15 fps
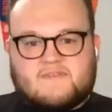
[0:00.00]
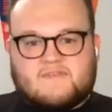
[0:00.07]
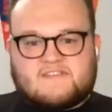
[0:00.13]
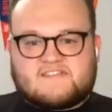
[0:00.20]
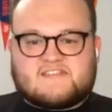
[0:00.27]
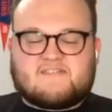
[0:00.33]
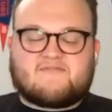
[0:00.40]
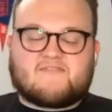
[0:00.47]
this
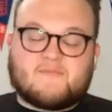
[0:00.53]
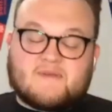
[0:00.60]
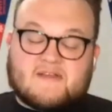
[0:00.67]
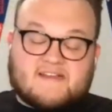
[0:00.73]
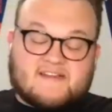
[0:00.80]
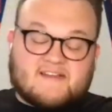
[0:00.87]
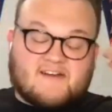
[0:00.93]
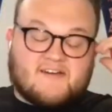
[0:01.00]
is it for
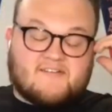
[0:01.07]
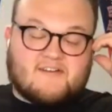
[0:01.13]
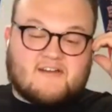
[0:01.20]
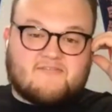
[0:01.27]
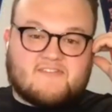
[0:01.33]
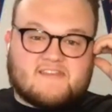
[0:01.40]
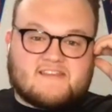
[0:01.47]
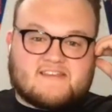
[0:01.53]
me on
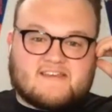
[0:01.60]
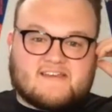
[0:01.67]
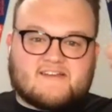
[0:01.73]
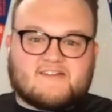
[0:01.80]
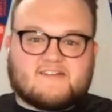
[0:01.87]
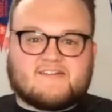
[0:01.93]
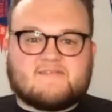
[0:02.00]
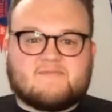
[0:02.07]
Roughing the
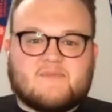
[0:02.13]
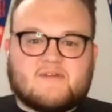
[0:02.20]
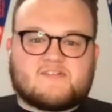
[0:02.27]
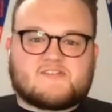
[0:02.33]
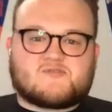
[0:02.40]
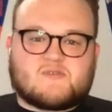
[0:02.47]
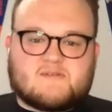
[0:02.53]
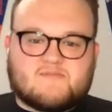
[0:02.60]
Kicker.
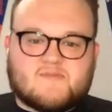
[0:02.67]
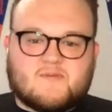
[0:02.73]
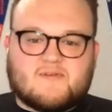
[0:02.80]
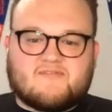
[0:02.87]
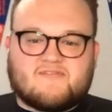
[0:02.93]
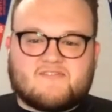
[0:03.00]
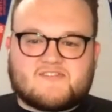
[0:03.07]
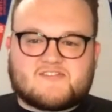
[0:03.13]
Bittersweet
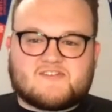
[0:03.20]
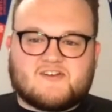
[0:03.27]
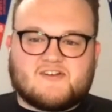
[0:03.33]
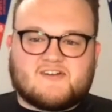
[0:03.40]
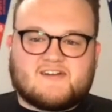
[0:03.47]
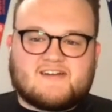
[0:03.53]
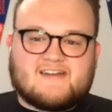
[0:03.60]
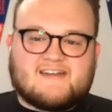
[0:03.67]
moment for
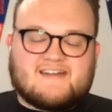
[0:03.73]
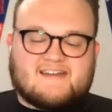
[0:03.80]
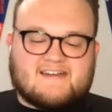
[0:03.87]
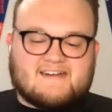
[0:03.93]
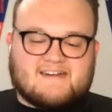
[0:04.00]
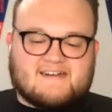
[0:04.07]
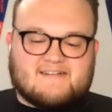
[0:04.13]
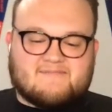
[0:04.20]
sure.
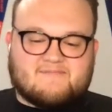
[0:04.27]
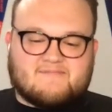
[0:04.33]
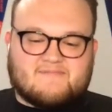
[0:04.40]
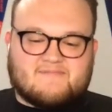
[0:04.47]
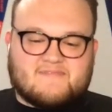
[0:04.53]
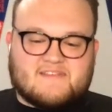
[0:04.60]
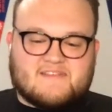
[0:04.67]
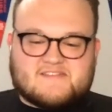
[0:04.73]

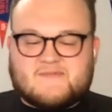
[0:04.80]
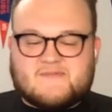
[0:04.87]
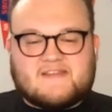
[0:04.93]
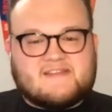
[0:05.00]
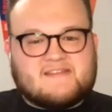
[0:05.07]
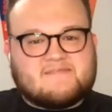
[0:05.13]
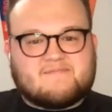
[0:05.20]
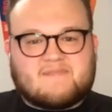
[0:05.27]
This has
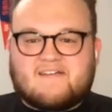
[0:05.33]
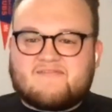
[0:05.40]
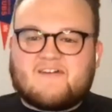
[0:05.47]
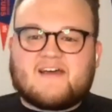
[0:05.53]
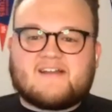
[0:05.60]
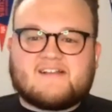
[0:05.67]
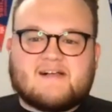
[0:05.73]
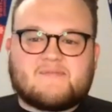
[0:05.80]
been my
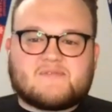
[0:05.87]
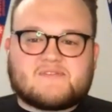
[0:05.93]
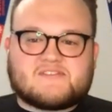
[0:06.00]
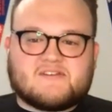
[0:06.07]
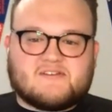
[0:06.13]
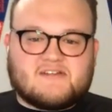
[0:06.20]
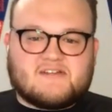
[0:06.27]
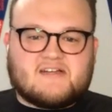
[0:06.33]
final
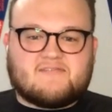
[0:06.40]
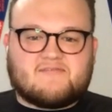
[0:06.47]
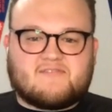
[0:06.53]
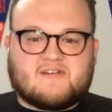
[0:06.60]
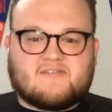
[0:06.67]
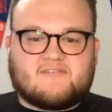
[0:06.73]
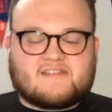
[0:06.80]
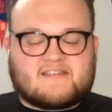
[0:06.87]
episode of
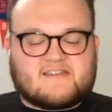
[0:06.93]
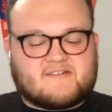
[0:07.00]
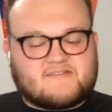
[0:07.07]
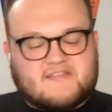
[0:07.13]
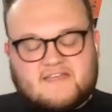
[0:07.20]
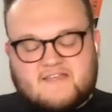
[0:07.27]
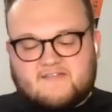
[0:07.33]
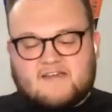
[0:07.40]
Roughing the Kicker.
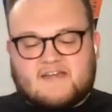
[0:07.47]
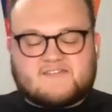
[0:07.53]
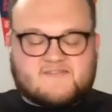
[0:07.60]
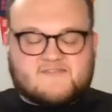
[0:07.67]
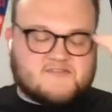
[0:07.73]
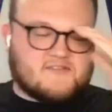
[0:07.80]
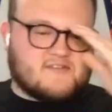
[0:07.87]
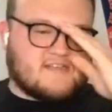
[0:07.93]
Thank you guys for
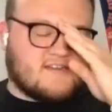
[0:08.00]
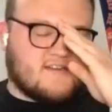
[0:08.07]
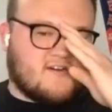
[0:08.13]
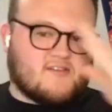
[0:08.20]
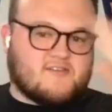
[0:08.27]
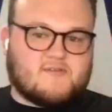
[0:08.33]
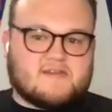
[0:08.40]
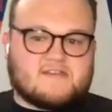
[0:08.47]
tuning in
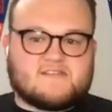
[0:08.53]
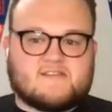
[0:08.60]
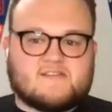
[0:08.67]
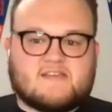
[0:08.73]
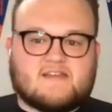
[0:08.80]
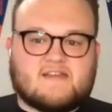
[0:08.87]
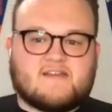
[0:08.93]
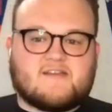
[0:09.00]
all the way to
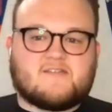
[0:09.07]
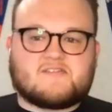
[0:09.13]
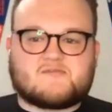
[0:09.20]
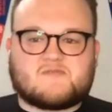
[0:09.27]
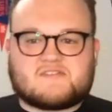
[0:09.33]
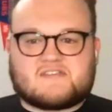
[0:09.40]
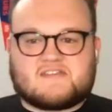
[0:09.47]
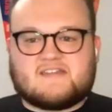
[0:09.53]
the end. I know this
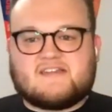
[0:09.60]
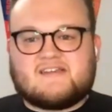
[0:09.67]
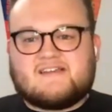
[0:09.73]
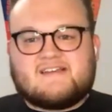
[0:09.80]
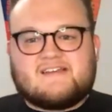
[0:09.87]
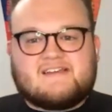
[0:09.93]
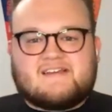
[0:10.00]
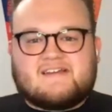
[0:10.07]
wasn't
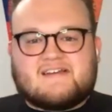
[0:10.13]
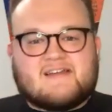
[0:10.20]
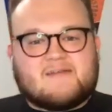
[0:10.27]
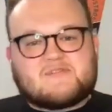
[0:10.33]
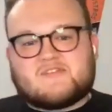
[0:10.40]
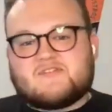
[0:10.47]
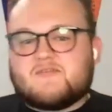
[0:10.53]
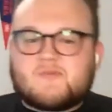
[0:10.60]
an
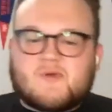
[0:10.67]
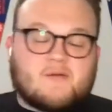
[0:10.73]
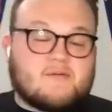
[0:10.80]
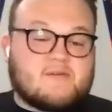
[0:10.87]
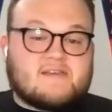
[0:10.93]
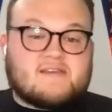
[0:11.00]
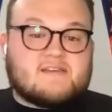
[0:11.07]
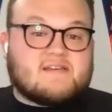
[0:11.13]
episode you
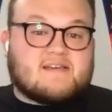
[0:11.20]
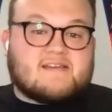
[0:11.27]
probably